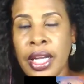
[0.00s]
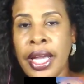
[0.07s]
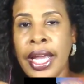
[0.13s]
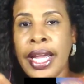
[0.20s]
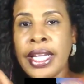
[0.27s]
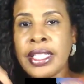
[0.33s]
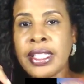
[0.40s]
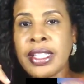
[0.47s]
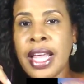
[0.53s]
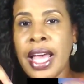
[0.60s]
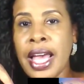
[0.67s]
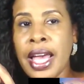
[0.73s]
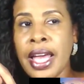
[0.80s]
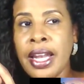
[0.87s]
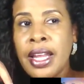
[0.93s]
It's
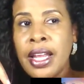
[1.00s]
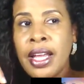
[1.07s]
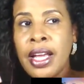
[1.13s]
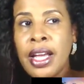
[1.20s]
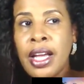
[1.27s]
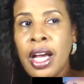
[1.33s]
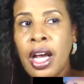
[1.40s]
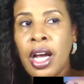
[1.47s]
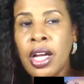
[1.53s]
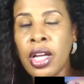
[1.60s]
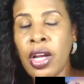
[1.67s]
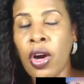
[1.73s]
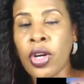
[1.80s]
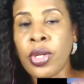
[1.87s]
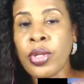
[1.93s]
that,
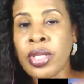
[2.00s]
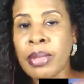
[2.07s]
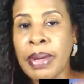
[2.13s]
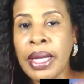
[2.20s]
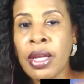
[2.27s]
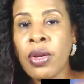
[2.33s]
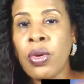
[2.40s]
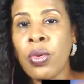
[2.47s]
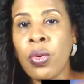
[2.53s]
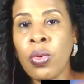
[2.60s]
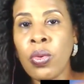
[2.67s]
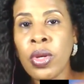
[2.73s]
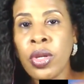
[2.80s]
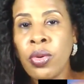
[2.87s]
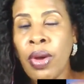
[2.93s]
are you somebody
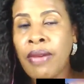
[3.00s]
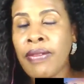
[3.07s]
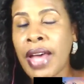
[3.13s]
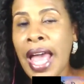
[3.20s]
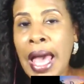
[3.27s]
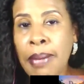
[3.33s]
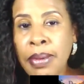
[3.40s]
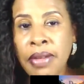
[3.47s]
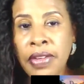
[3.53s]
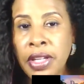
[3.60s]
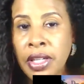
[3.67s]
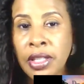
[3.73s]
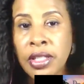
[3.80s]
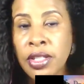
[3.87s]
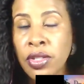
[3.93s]
who you have a habit of
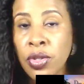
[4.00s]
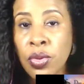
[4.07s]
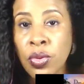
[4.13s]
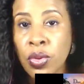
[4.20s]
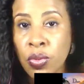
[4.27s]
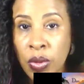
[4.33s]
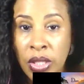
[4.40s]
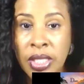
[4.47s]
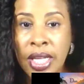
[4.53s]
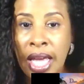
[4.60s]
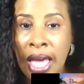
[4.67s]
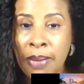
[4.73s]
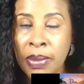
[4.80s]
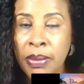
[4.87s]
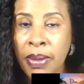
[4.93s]
hitting the snooze, which is a
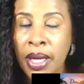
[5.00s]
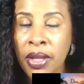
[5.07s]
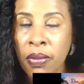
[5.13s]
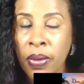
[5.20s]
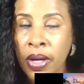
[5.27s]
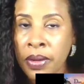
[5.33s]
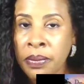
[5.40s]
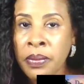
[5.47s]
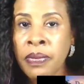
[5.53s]
habit, by the way?